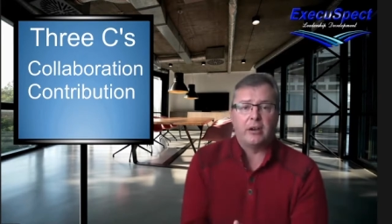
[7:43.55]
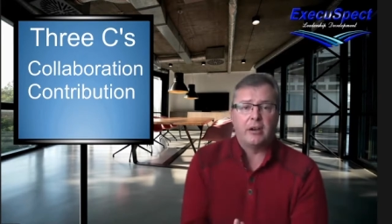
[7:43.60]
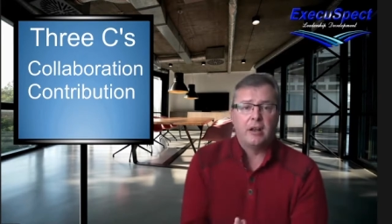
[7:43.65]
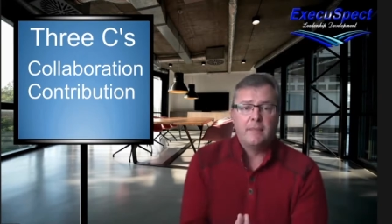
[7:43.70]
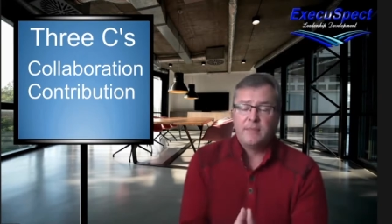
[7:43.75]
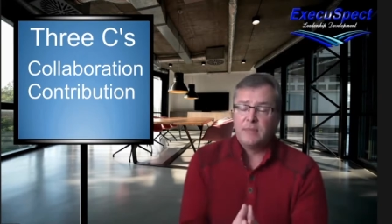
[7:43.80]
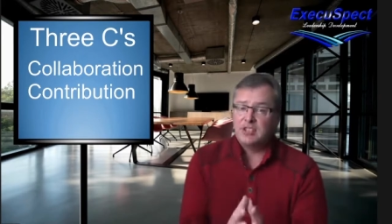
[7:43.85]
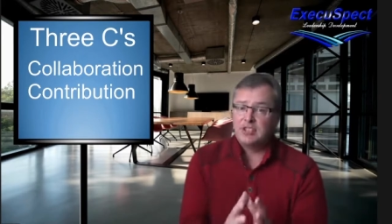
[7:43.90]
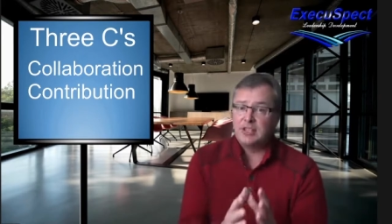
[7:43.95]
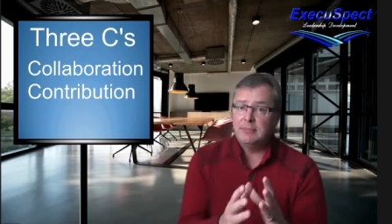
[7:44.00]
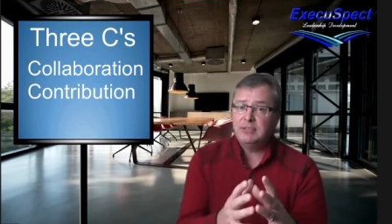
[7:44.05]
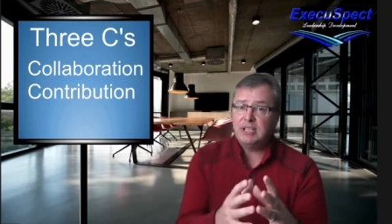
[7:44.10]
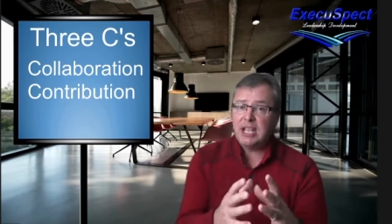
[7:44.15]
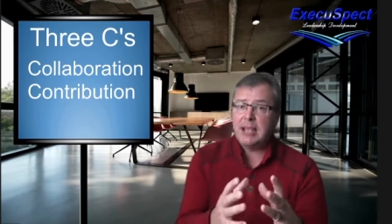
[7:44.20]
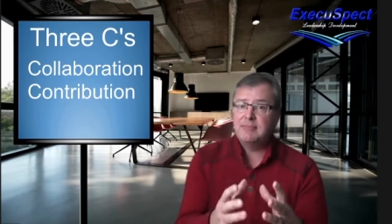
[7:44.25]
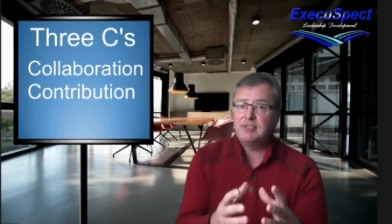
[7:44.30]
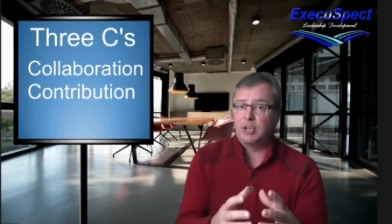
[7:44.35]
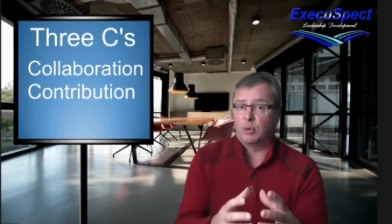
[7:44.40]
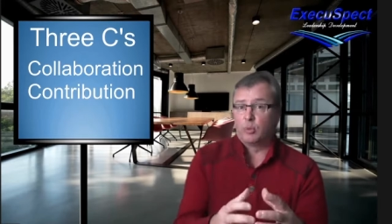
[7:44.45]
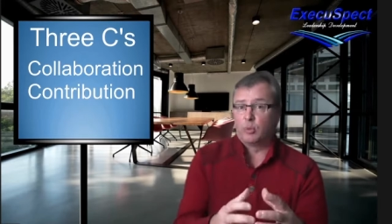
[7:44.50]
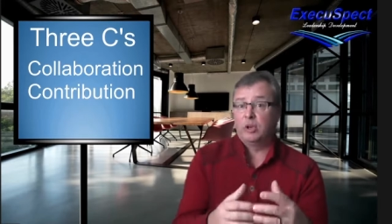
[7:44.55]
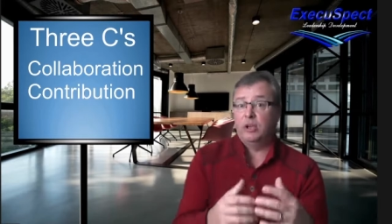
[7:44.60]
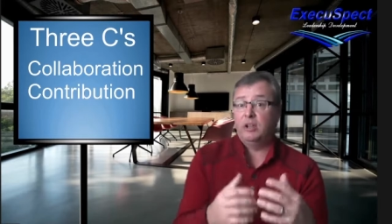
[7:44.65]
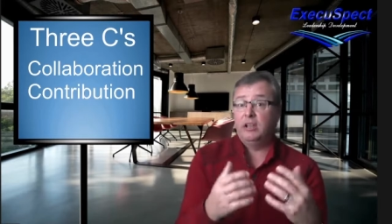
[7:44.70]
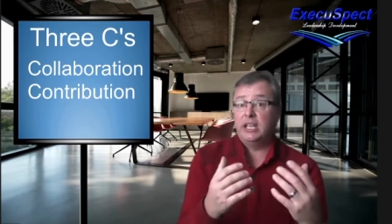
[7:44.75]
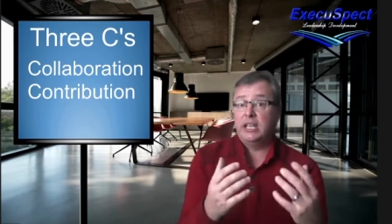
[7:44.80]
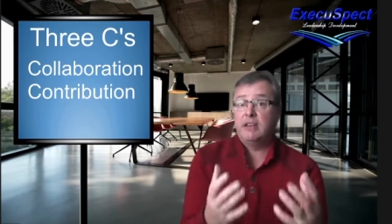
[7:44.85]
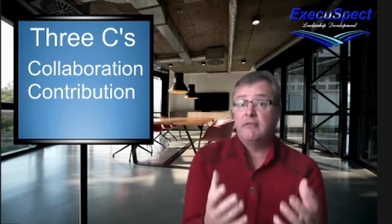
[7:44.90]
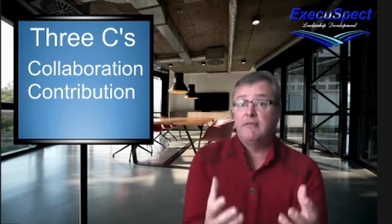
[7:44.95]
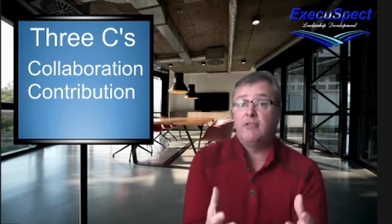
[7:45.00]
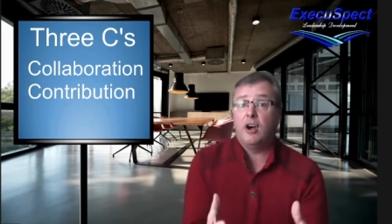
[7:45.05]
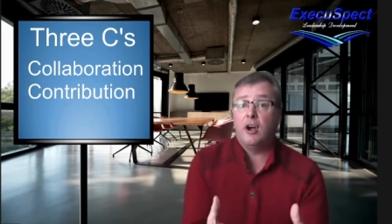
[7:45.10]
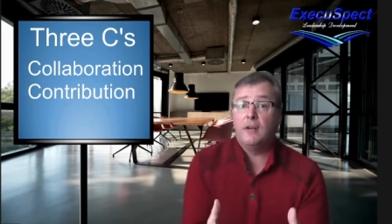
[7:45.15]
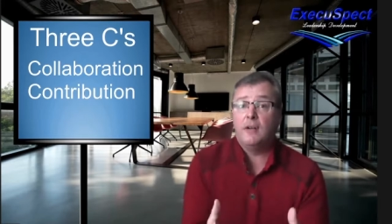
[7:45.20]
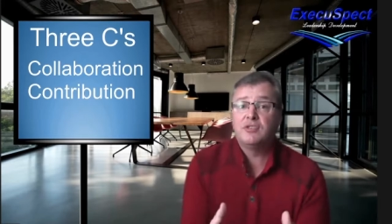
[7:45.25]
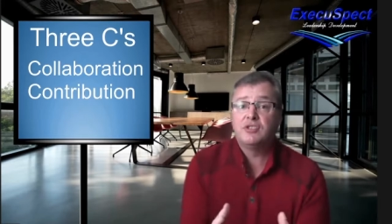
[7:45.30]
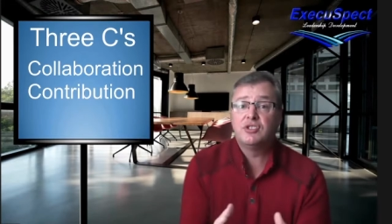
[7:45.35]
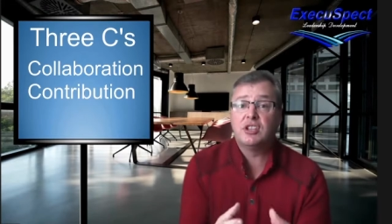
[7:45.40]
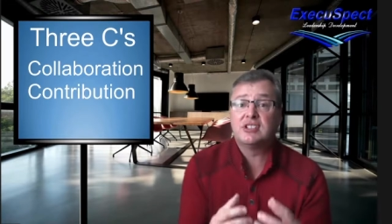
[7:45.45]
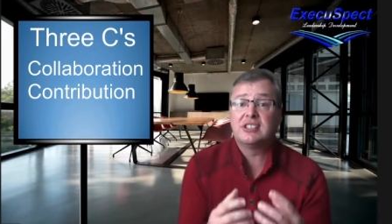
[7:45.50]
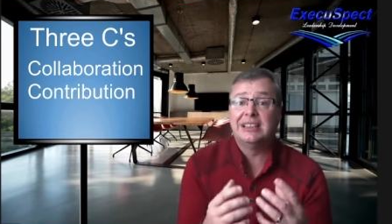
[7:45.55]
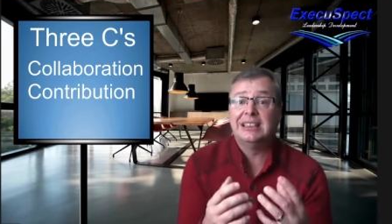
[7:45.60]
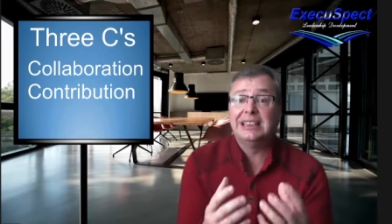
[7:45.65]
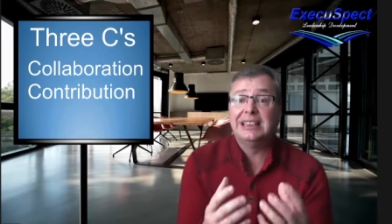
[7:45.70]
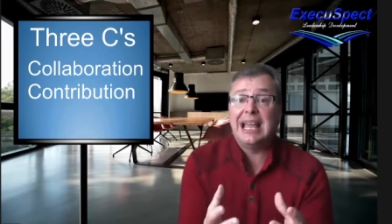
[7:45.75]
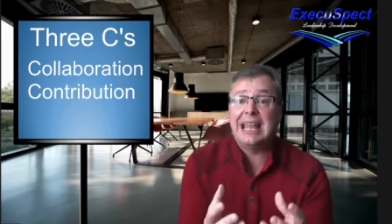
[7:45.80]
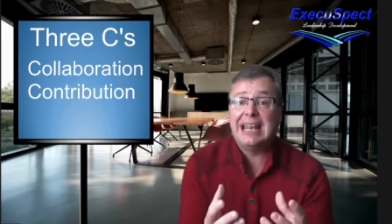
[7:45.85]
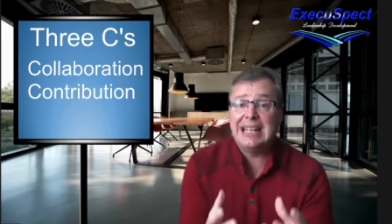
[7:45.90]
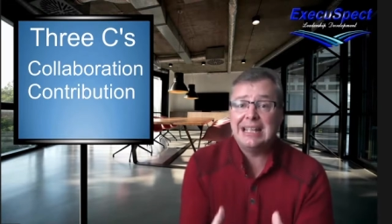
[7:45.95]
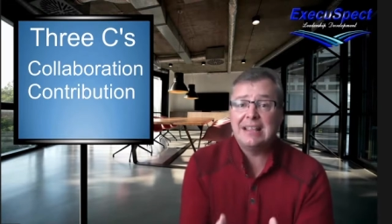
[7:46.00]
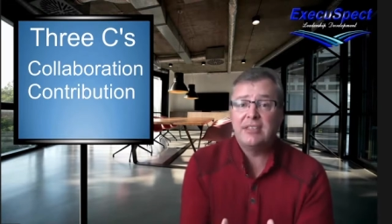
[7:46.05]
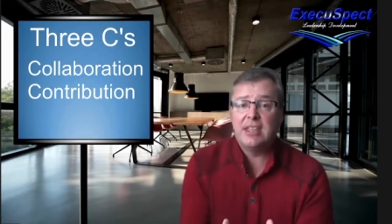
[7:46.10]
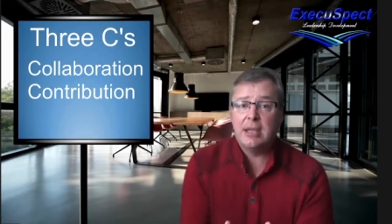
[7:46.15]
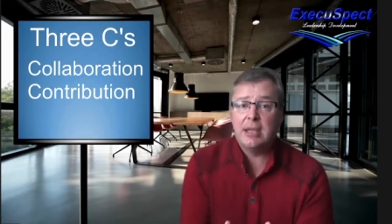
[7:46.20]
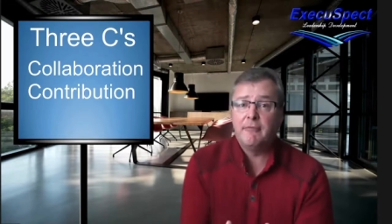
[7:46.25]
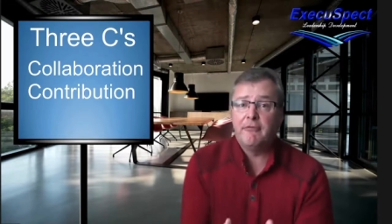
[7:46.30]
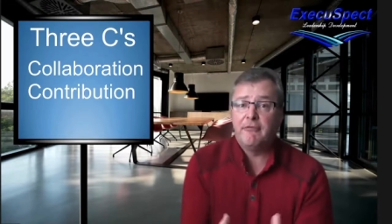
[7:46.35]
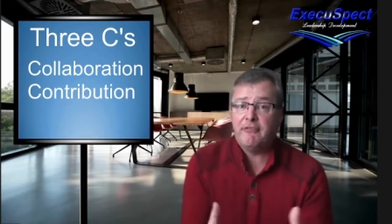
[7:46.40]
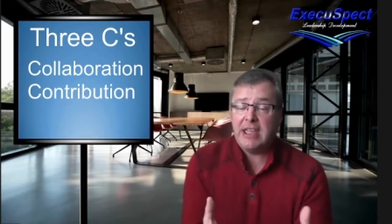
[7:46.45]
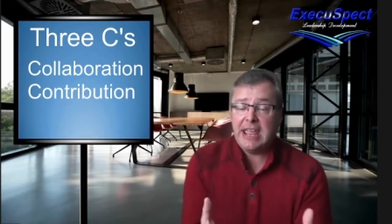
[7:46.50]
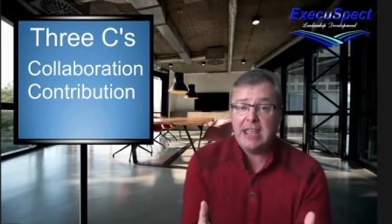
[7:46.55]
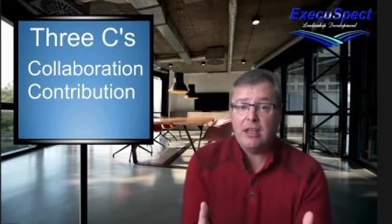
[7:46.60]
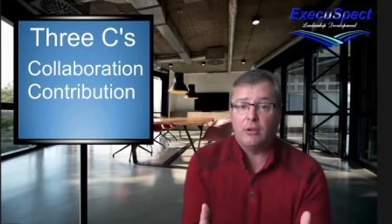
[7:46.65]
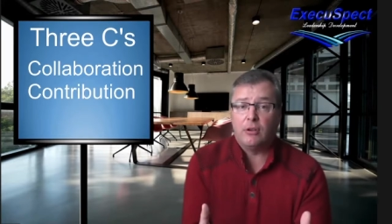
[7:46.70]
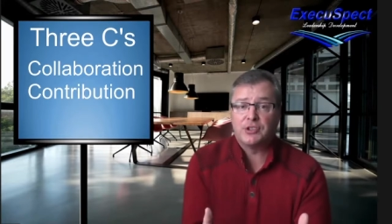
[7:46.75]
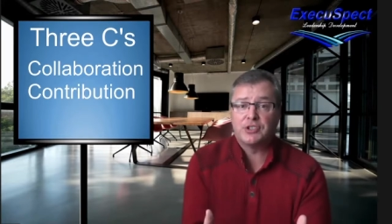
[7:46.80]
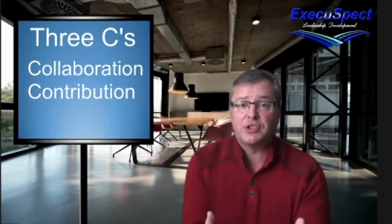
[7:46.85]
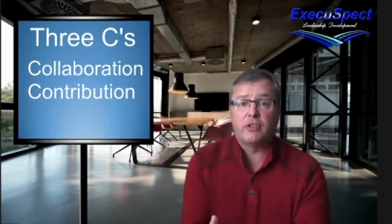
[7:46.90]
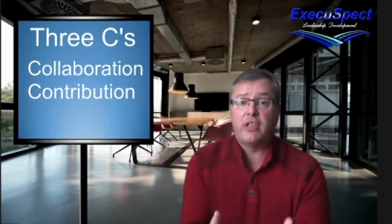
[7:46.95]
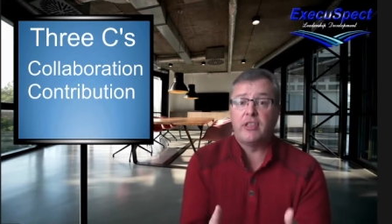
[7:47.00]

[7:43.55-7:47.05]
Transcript: Sometimes it really involves just letting them fail so that